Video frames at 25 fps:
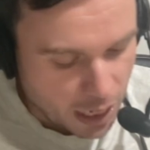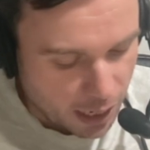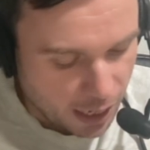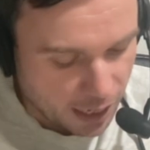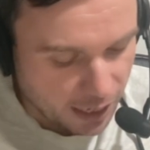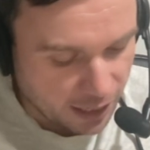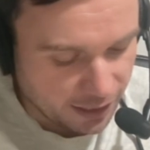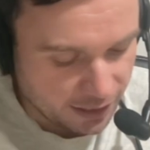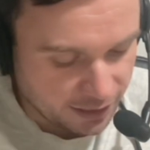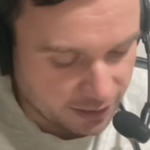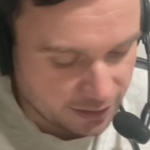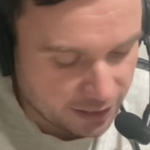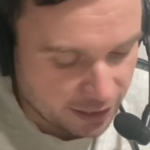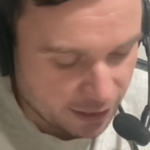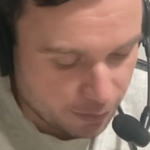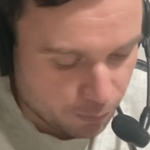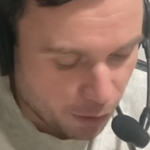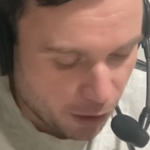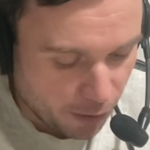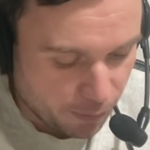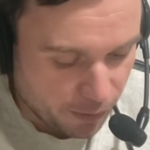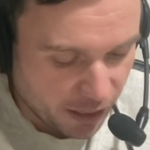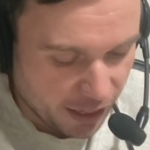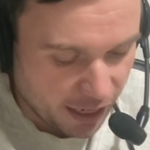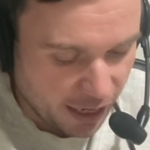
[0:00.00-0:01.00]
let's see, he
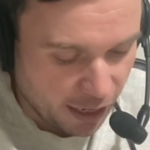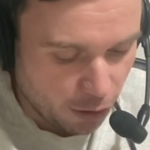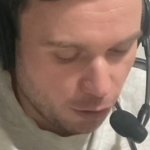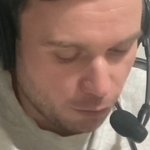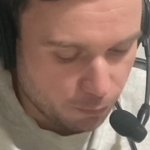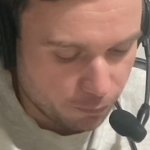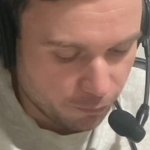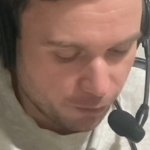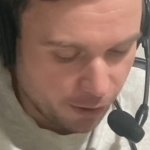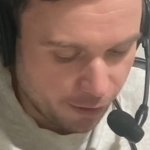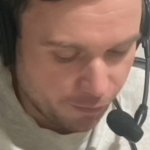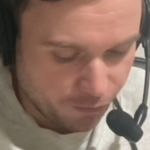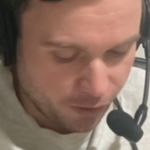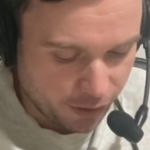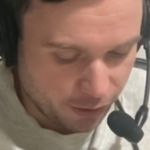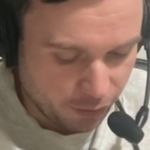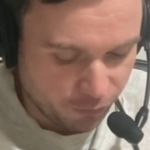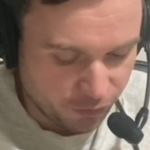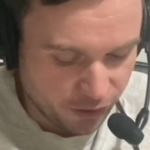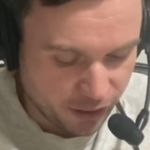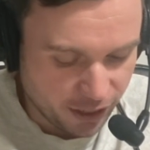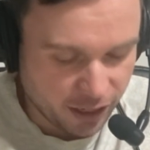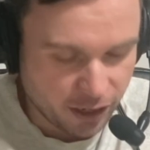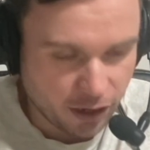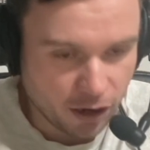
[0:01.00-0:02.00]
might be able to help Rafael
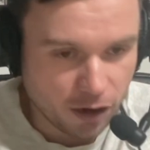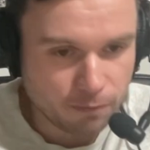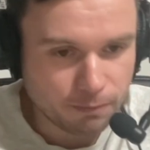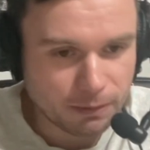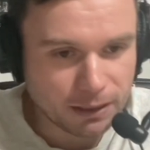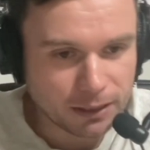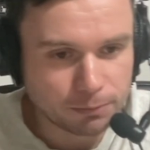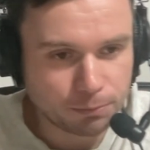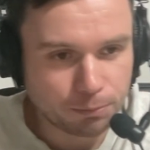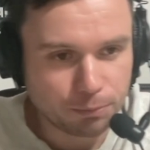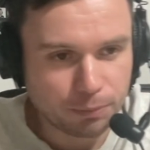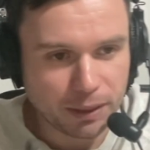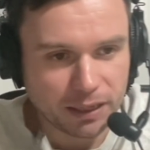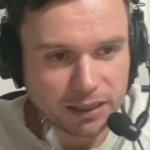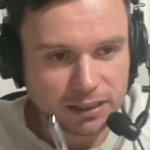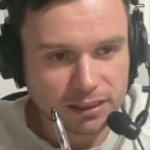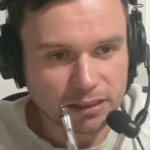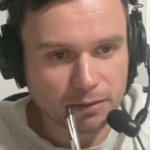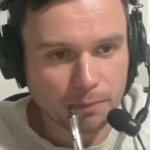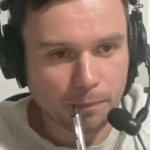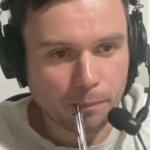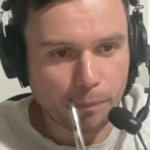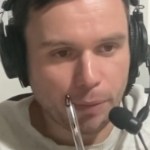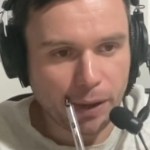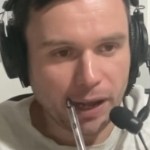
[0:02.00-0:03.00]
Villagomez pick
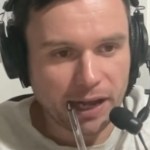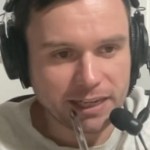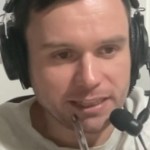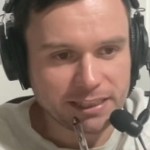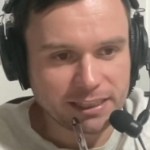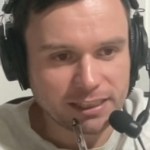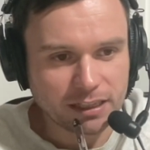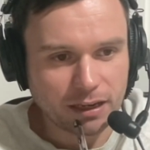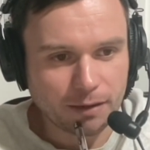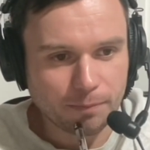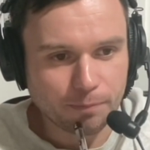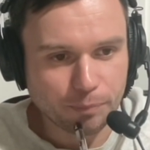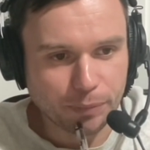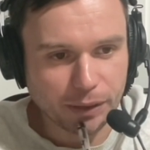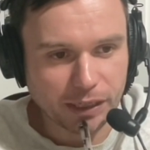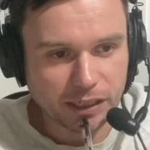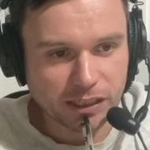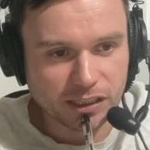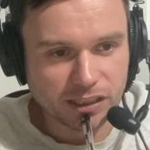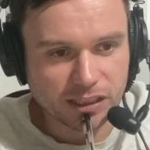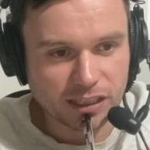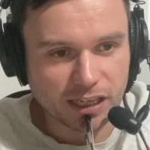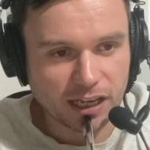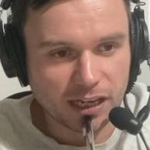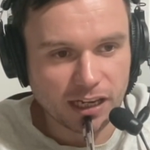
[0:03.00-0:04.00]
some pace up,
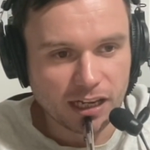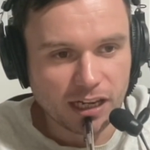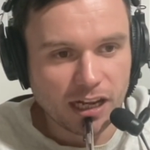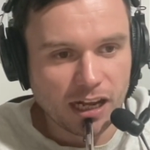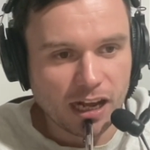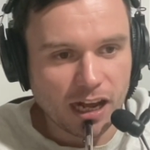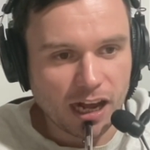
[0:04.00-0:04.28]
but so